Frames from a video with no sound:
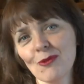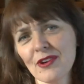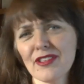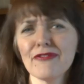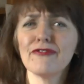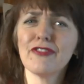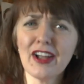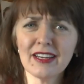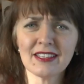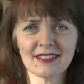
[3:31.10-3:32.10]
one of the
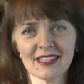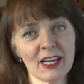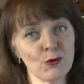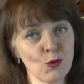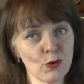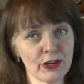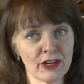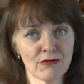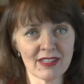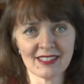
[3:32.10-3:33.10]
finest
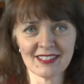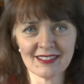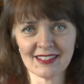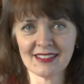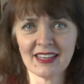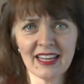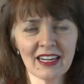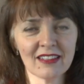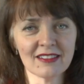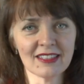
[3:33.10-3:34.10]
Edwardian residences in
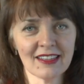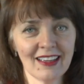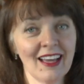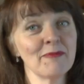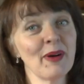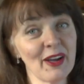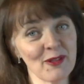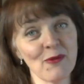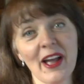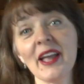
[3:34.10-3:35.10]
England. And by
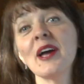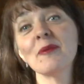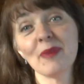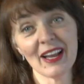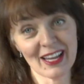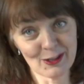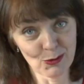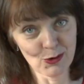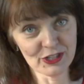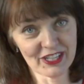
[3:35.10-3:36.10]
the way, by
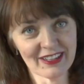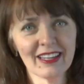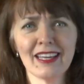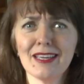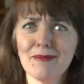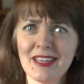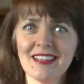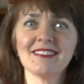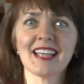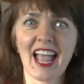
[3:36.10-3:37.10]
Edwardian, he
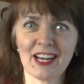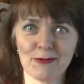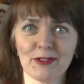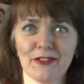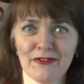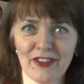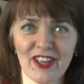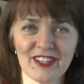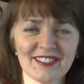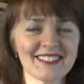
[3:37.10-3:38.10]
means Edward
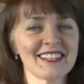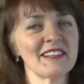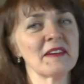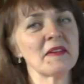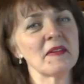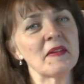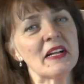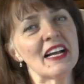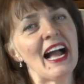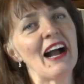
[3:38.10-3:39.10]
I.
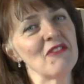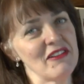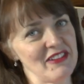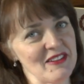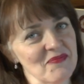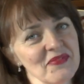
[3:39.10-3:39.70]
However,